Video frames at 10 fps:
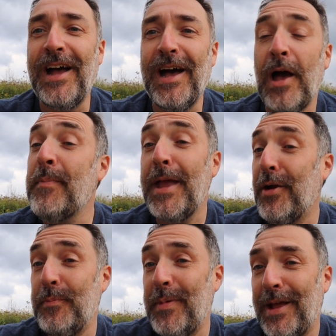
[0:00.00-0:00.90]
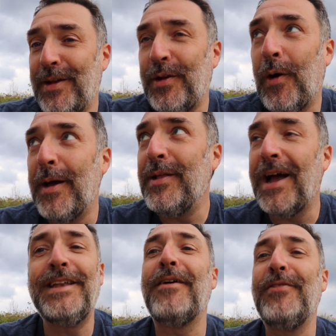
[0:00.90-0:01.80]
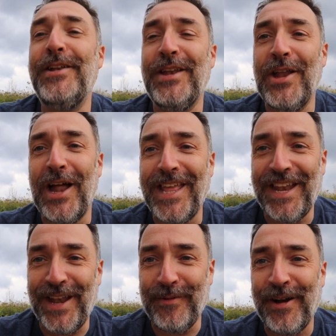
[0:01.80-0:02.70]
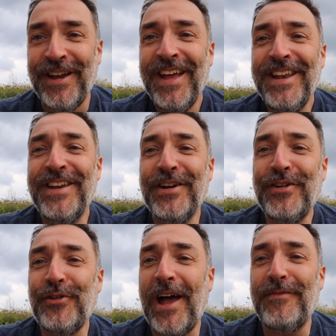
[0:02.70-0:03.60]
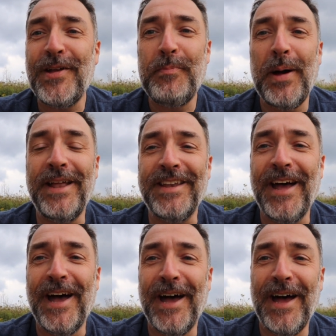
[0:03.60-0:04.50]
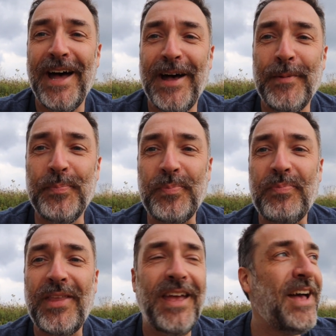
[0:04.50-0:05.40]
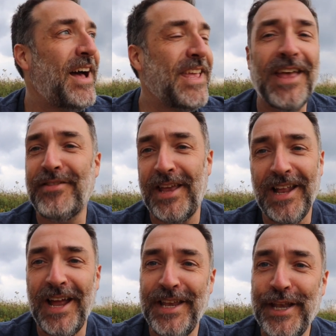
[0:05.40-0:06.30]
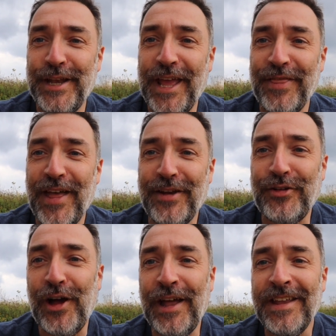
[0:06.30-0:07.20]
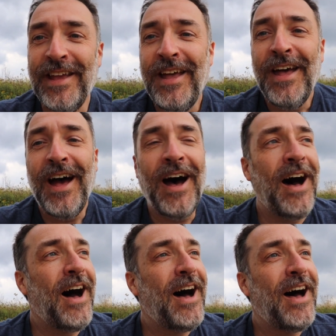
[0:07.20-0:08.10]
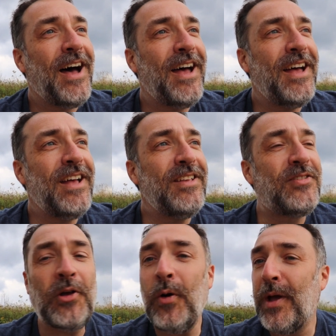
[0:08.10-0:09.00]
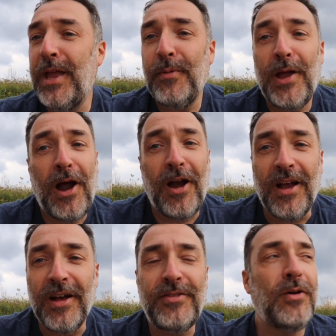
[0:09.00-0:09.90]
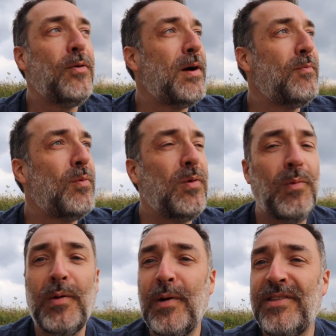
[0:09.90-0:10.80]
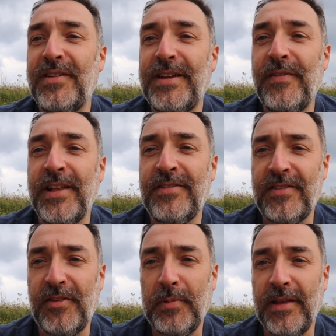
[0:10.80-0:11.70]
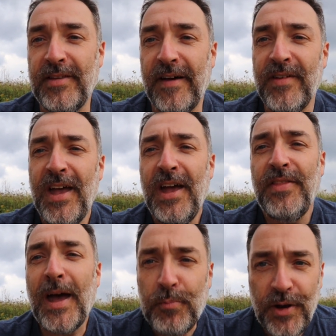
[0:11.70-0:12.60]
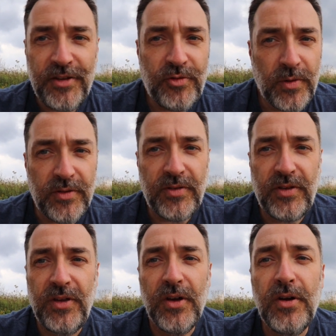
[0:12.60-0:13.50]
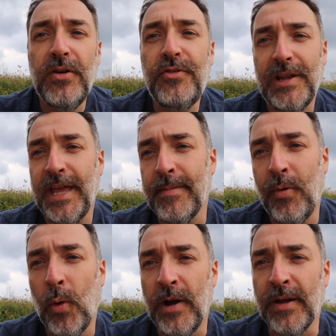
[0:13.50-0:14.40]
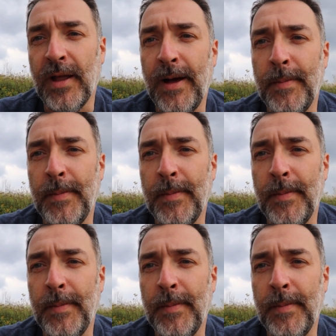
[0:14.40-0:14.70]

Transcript: I definitely did not get anywhere near traffic, but yes, I needed to get that shot. So here we are. So what significance does this place have? That bridge was hugely important.